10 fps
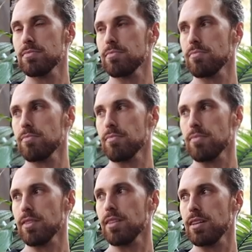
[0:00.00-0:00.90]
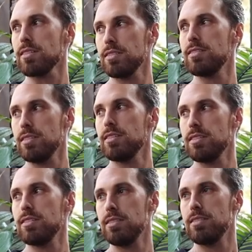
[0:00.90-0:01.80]

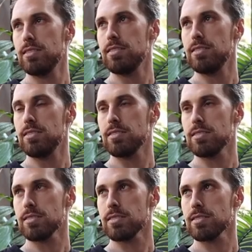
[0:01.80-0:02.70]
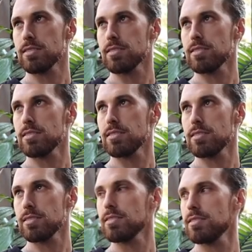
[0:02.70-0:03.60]

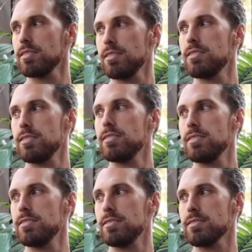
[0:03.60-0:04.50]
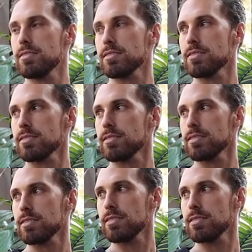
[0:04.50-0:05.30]
This person isn't speaking.